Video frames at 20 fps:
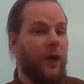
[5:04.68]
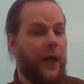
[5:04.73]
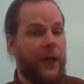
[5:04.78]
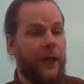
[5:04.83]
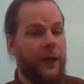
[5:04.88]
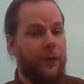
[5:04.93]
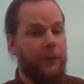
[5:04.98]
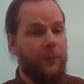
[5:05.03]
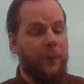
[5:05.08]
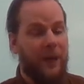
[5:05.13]

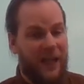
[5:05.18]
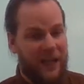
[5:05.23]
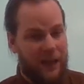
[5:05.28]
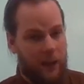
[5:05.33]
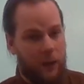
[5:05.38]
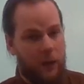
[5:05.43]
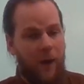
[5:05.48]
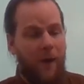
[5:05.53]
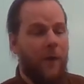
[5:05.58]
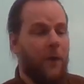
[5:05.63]
iron
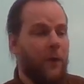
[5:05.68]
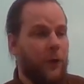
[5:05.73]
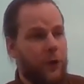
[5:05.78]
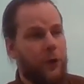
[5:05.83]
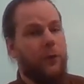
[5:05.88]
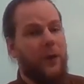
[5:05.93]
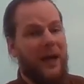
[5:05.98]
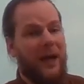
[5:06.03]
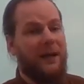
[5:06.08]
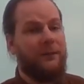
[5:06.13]
metal,
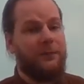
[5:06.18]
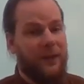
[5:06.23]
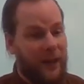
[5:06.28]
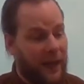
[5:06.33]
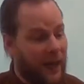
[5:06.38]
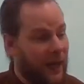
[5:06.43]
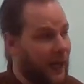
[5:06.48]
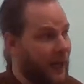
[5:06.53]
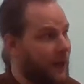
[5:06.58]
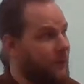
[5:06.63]
you have to
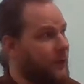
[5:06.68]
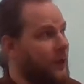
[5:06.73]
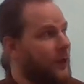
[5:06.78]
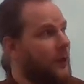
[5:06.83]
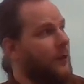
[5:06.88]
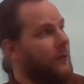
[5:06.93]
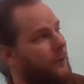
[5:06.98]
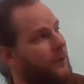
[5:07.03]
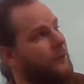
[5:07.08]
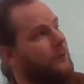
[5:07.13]
have
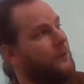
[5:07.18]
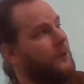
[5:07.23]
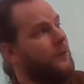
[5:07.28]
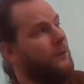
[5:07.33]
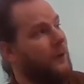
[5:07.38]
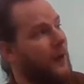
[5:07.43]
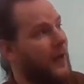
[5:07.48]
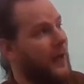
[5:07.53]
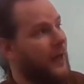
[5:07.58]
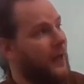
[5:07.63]

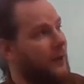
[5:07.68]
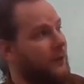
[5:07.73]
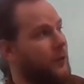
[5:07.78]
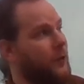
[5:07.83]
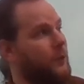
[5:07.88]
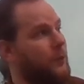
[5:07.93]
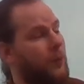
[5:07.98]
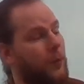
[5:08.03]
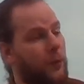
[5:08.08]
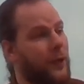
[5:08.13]

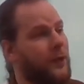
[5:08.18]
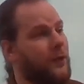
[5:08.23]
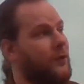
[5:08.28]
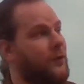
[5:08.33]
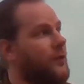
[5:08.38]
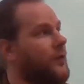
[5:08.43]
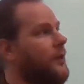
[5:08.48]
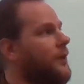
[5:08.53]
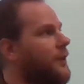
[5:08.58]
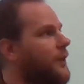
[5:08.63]

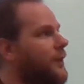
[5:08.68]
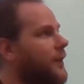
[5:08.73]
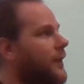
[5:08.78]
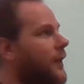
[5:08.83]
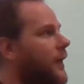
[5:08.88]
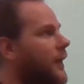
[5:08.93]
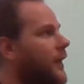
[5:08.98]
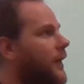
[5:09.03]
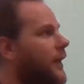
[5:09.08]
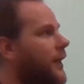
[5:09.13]
55.9,
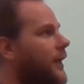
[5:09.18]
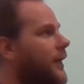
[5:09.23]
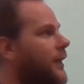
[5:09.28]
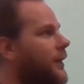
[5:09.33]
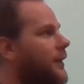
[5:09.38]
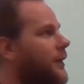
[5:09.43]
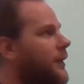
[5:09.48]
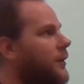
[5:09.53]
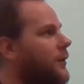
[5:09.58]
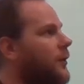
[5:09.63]

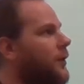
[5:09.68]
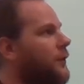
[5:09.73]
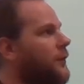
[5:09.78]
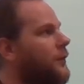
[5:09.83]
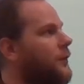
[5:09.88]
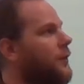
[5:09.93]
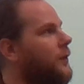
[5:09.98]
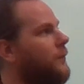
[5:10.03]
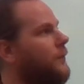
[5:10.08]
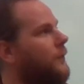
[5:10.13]
I
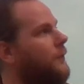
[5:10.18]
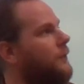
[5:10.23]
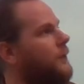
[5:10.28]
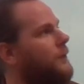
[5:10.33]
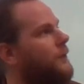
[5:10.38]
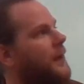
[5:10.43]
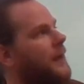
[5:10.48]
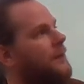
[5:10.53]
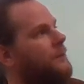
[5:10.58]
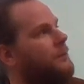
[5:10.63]
lost it,
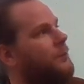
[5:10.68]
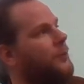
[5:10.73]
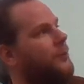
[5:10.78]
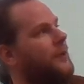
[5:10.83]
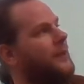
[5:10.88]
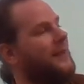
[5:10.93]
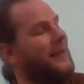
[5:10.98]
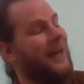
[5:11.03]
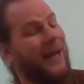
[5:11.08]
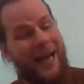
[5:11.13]

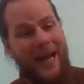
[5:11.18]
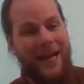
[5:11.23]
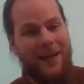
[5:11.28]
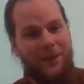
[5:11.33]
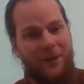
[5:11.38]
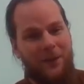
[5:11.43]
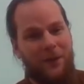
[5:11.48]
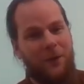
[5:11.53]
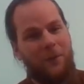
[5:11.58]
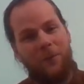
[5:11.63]

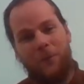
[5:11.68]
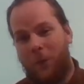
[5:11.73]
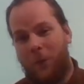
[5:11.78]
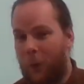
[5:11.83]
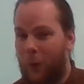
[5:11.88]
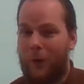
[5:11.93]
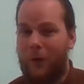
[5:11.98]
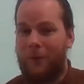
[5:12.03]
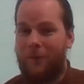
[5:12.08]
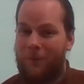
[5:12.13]

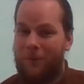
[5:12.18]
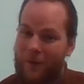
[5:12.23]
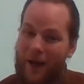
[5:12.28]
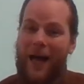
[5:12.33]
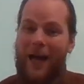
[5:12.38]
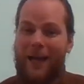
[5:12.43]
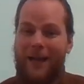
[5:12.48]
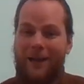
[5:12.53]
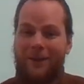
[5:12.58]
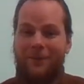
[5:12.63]

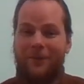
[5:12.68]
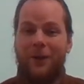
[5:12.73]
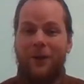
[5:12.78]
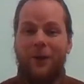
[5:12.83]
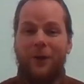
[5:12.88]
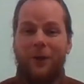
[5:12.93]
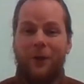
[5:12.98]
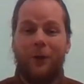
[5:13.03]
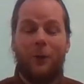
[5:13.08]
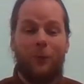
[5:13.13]
55.845
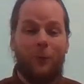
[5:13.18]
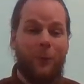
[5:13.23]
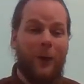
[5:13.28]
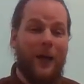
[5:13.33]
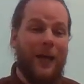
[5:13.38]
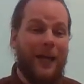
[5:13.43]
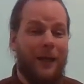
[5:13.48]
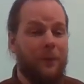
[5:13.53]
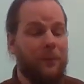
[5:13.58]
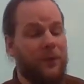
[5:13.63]

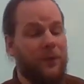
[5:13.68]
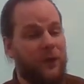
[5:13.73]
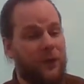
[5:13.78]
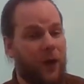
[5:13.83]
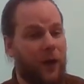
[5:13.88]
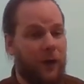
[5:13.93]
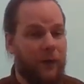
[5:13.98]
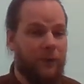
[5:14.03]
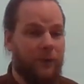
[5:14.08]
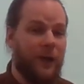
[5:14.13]
grams
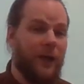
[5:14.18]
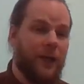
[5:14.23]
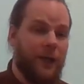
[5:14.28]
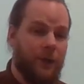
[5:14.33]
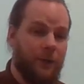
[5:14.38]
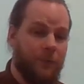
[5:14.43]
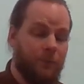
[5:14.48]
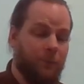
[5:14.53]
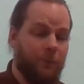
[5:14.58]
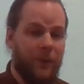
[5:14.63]
of
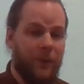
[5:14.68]
iron.